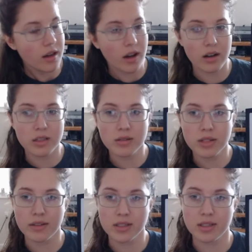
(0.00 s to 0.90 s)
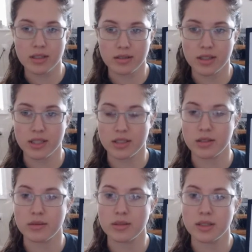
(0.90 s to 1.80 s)
all you would have to do is
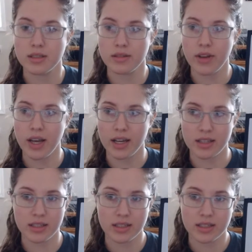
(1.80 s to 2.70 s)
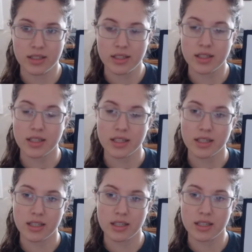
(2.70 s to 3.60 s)
you divide
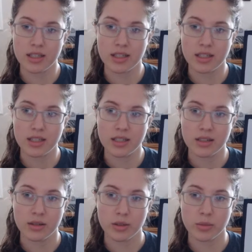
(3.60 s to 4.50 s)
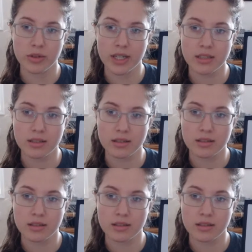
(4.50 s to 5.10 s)
the numerator